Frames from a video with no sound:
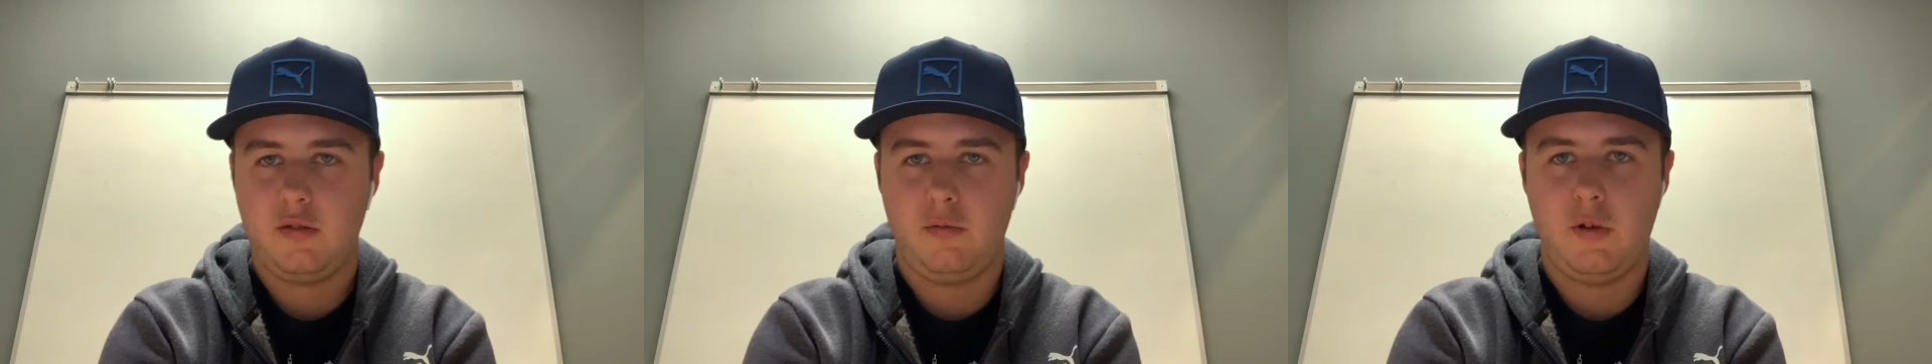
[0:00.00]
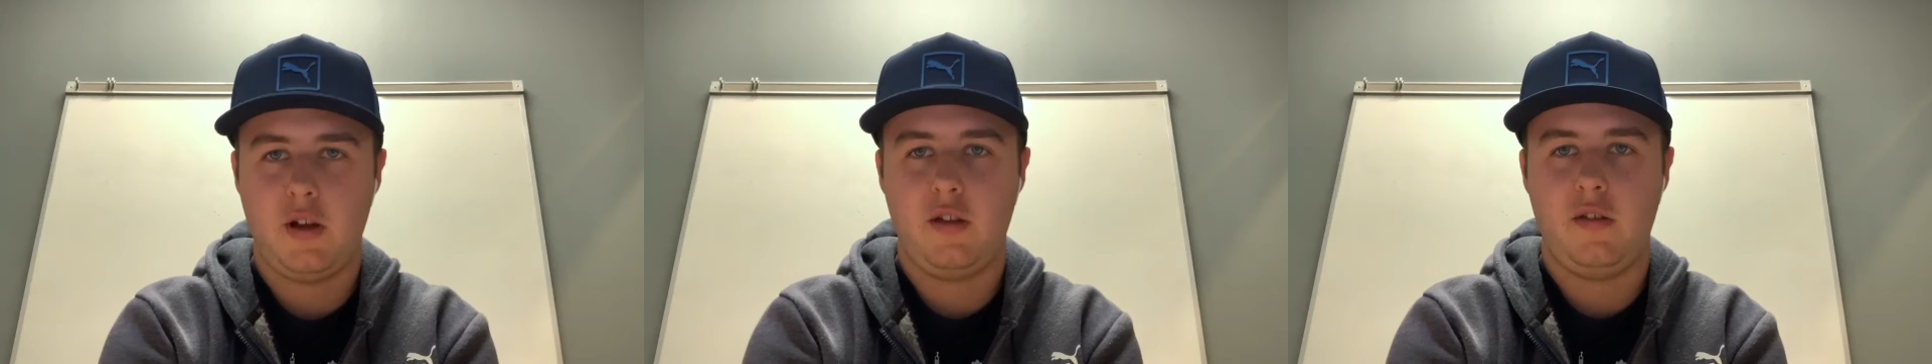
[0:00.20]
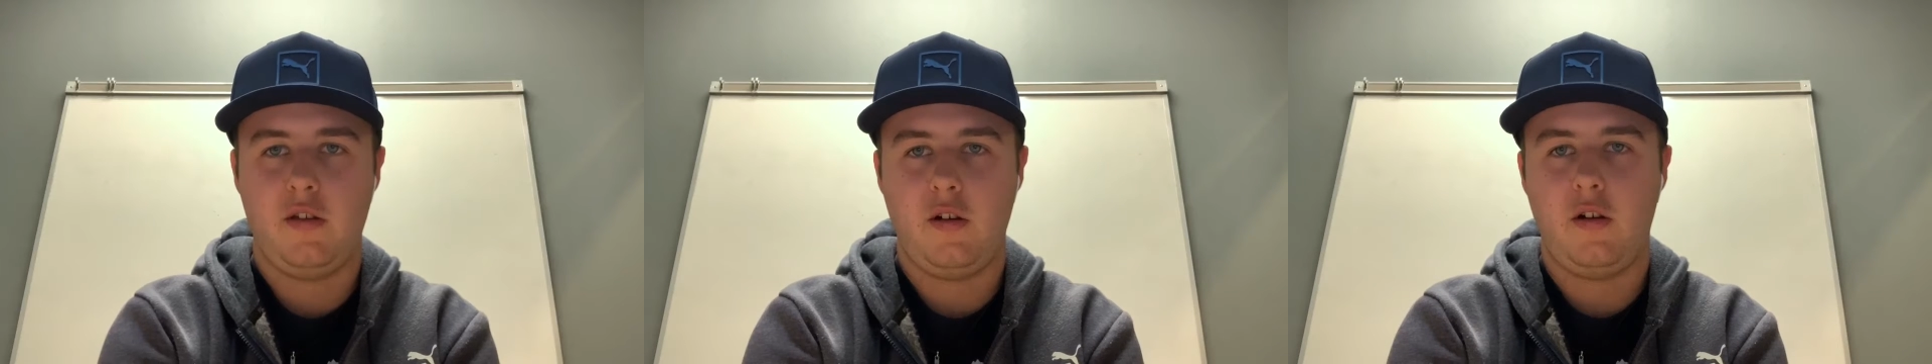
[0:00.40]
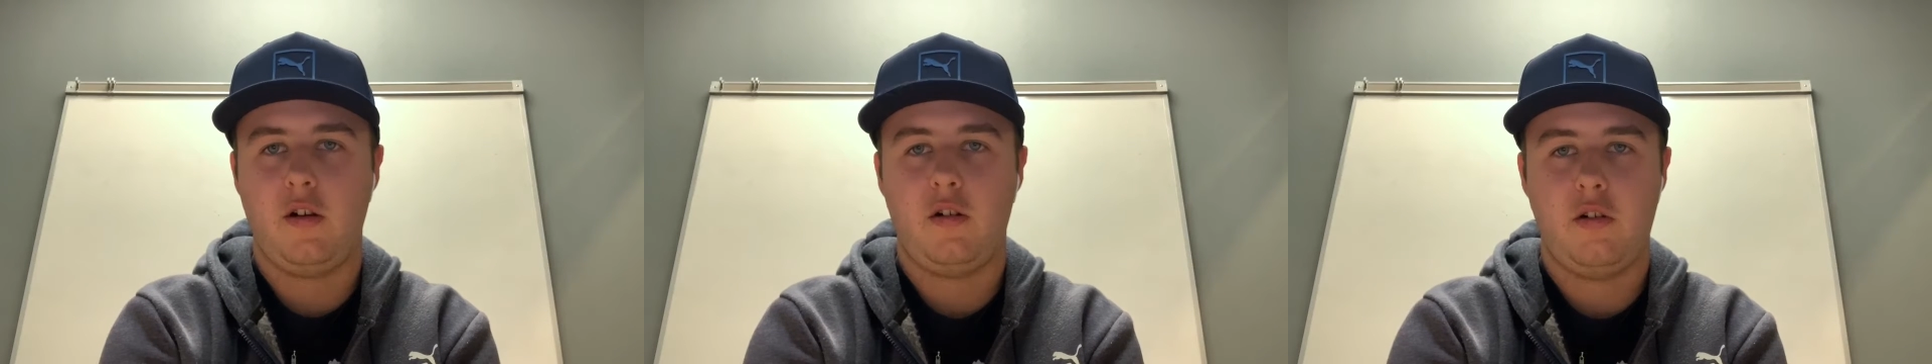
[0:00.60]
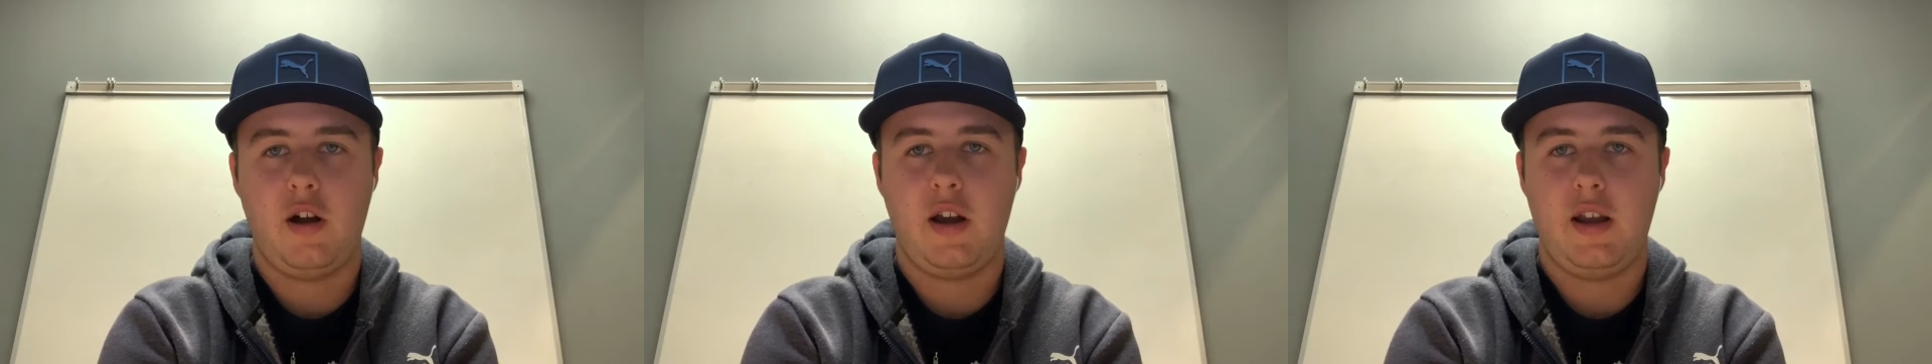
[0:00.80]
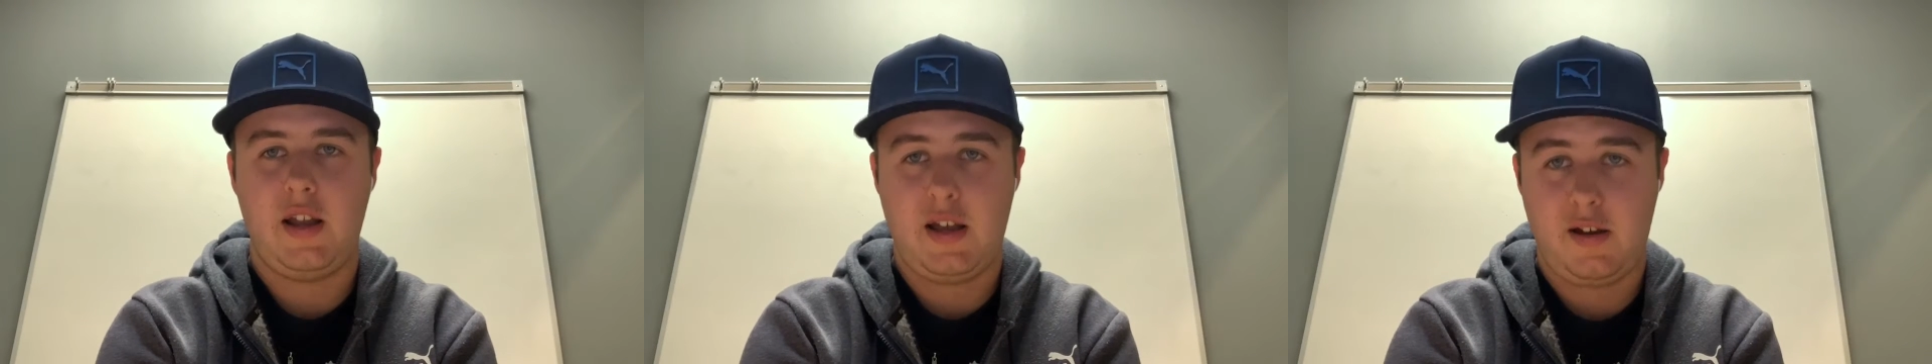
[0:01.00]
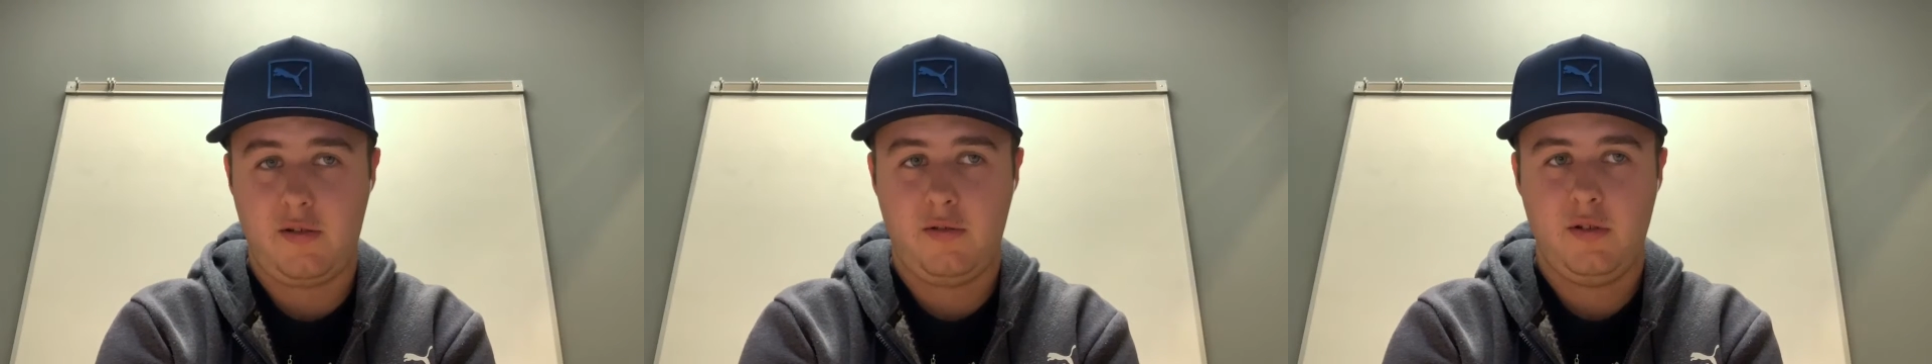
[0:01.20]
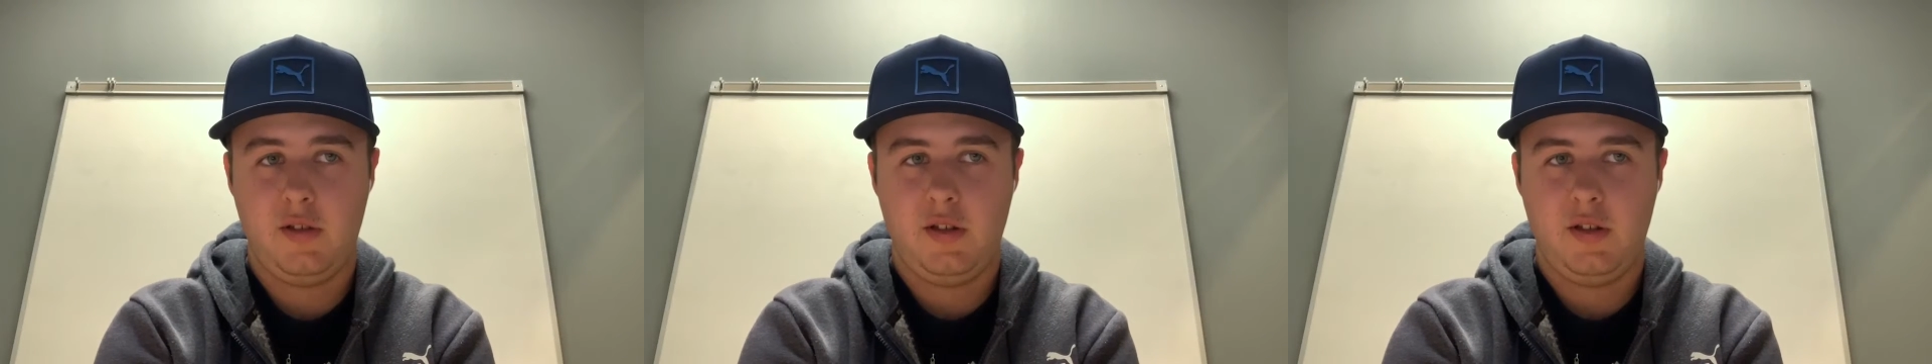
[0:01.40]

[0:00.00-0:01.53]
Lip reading: way they are right now